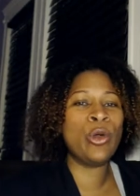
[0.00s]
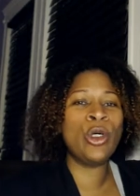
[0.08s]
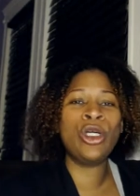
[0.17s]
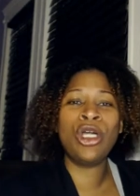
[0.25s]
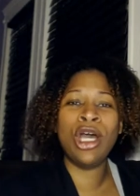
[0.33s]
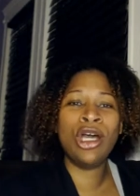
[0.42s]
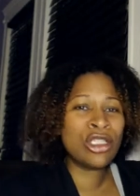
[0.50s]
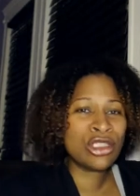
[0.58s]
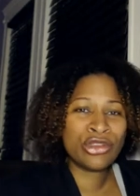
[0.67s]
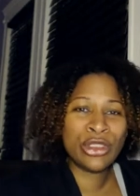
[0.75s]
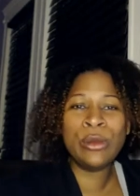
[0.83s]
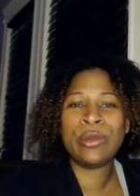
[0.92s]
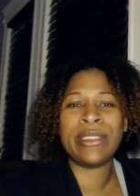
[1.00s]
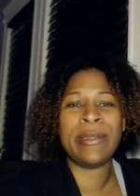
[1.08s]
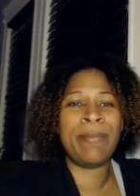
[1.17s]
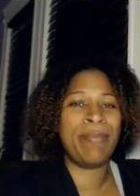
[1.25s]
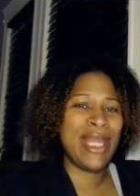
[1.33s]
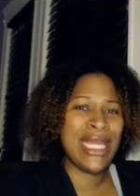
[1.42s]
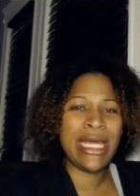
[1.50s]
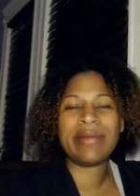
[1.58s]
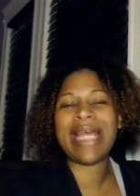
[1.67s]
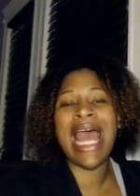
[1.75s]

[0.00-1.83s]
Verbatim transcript: We'll go to groups and meet up.